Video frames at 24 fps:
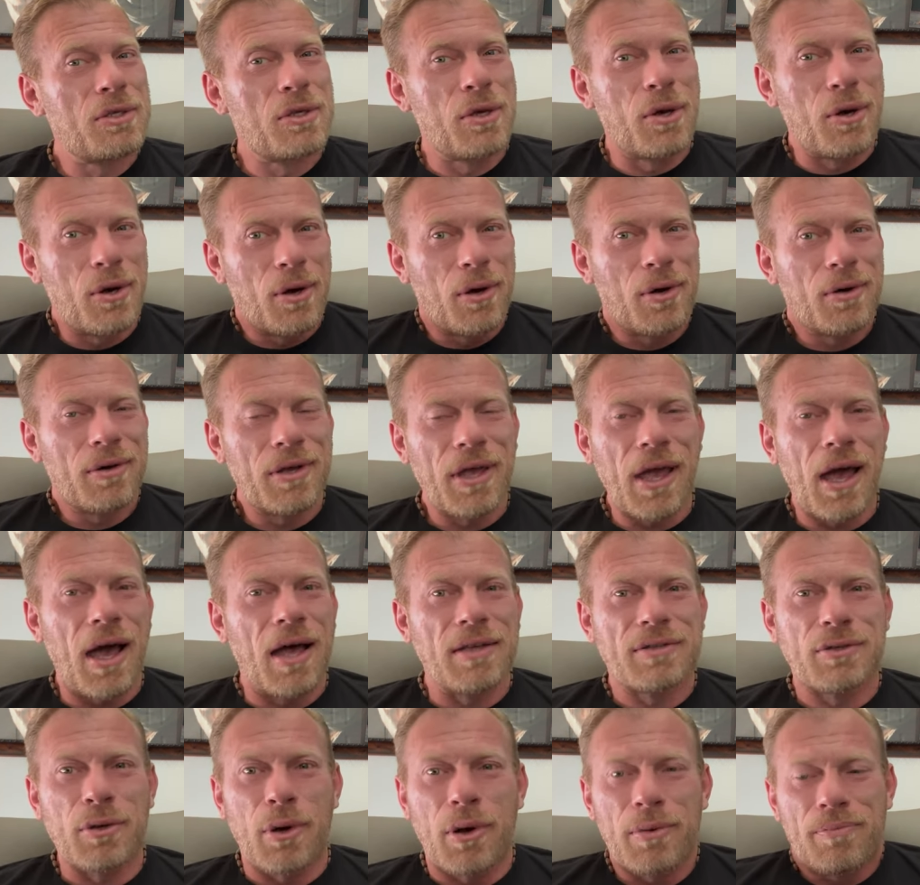So
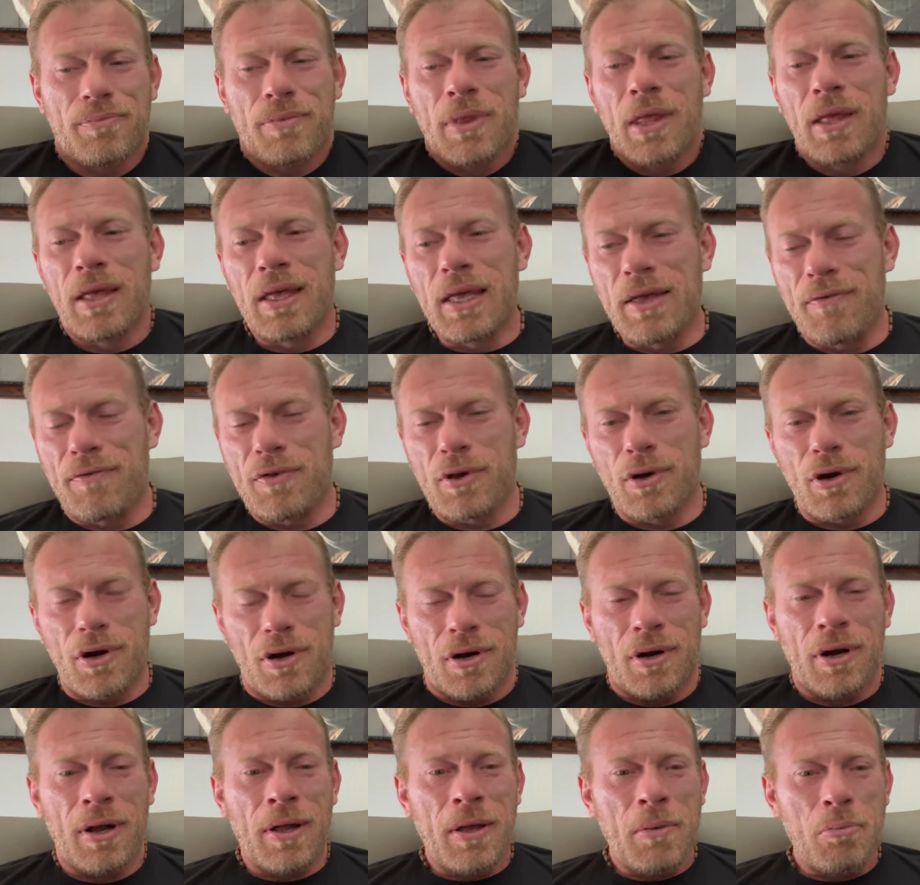yeah, so if
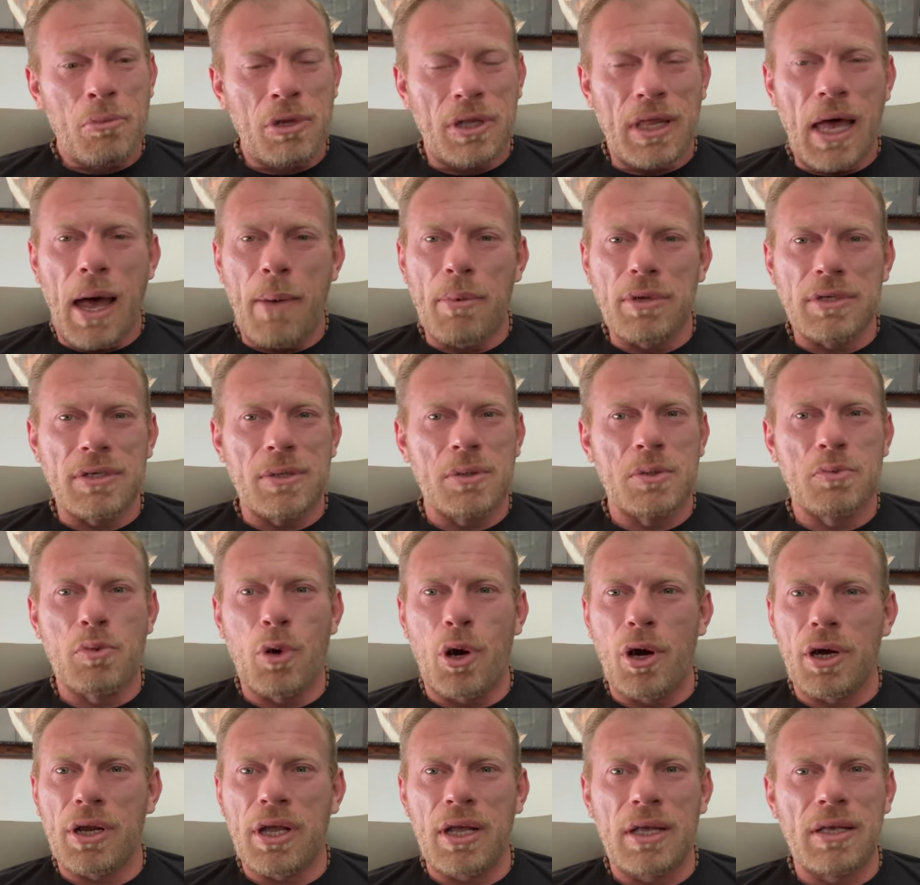your metabolism is
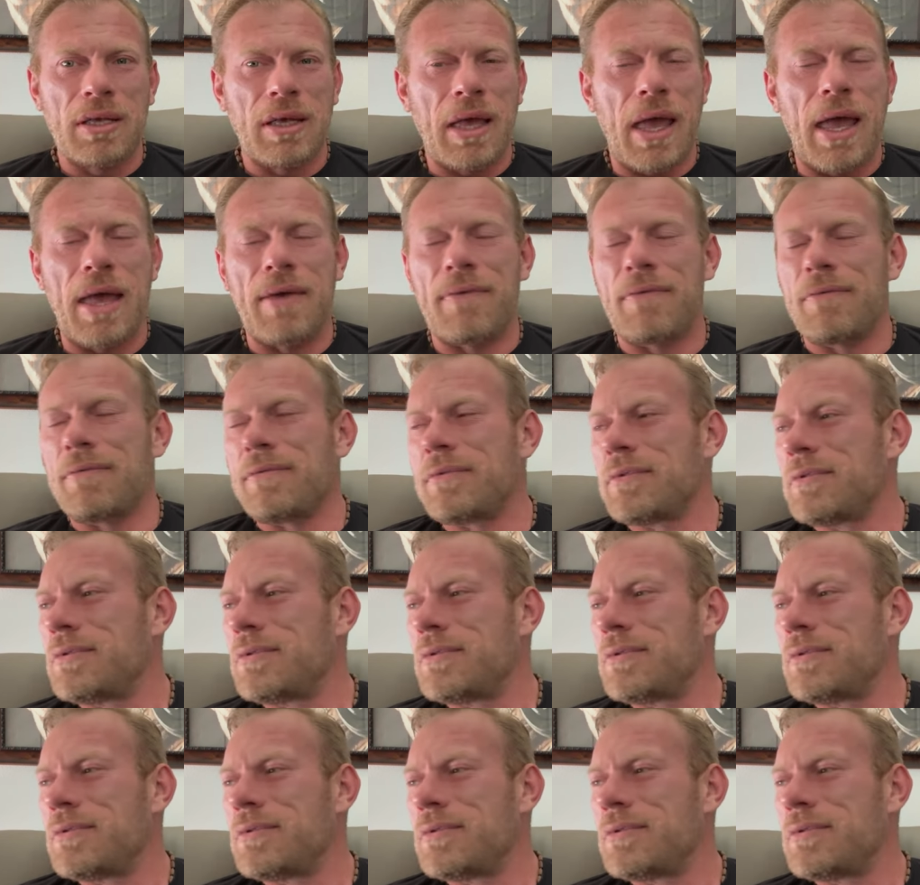working, hey,